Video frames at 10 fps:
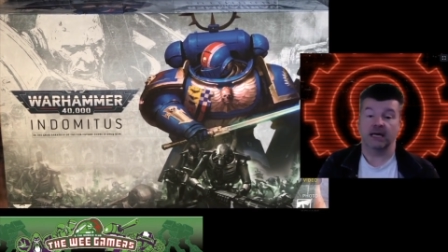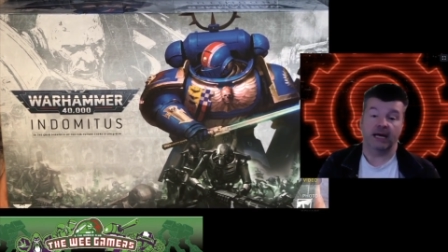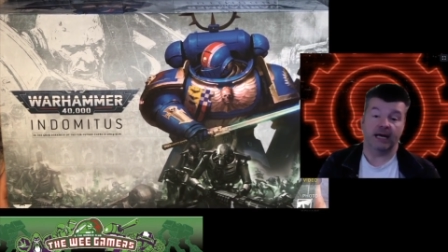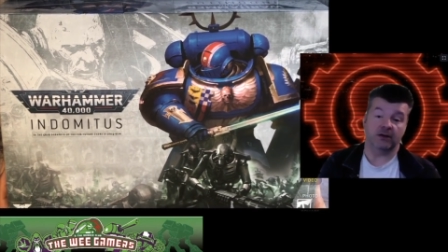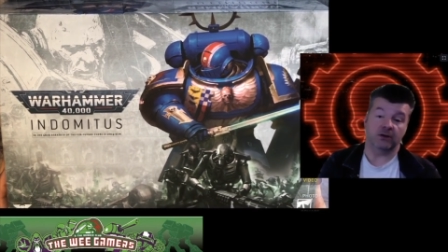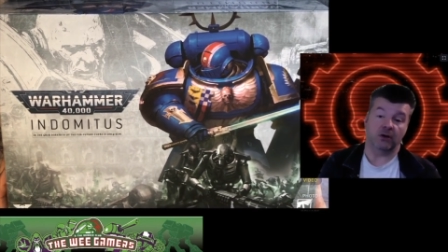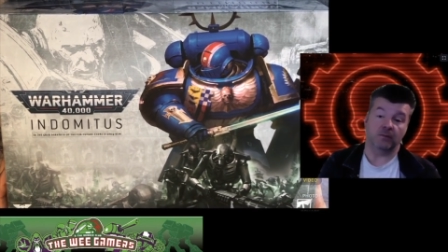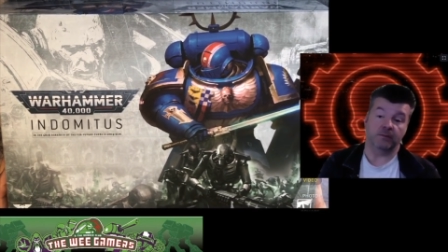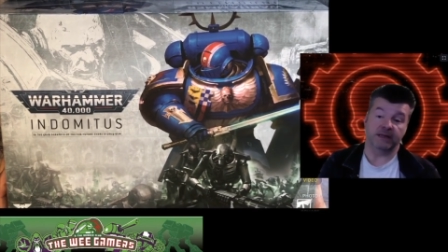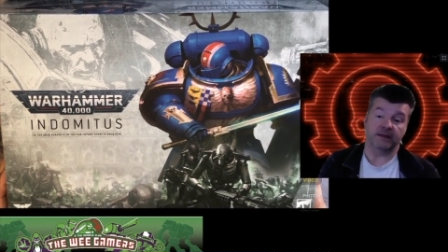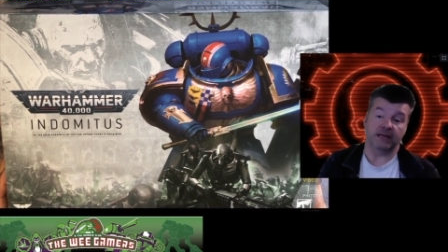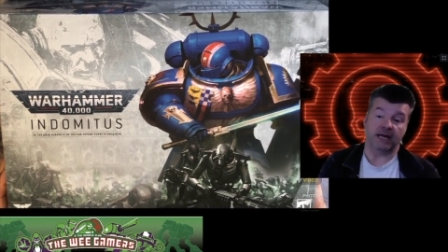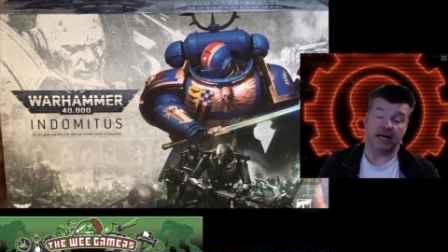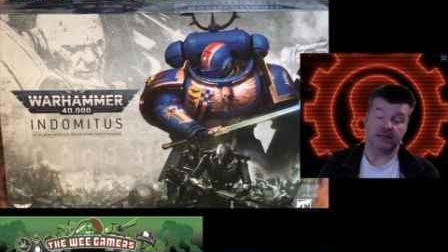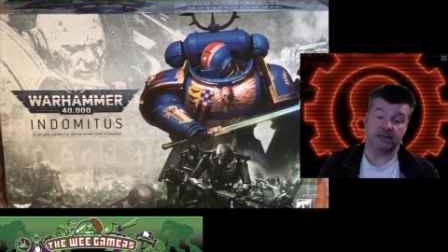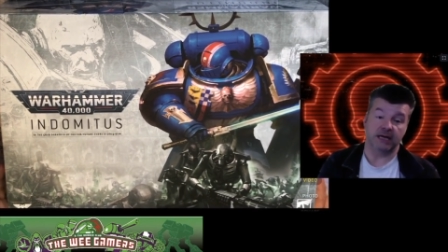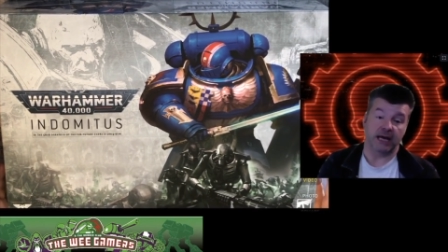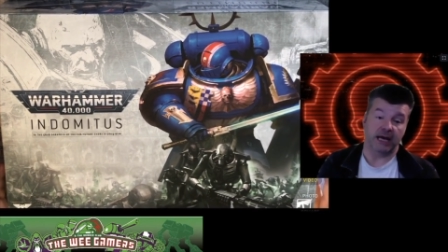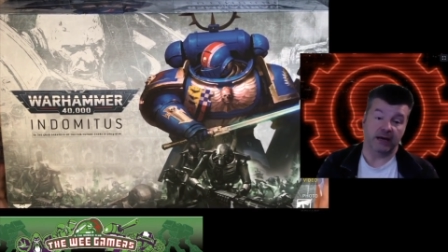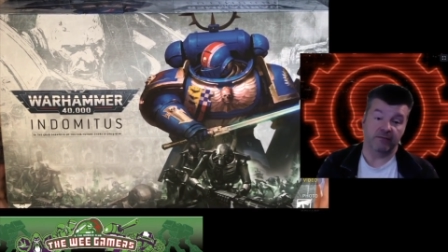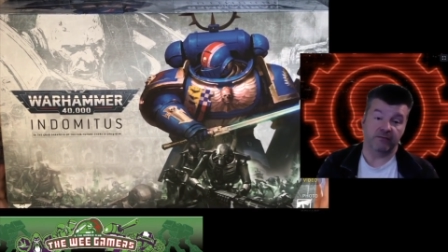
It'll not be the last uh,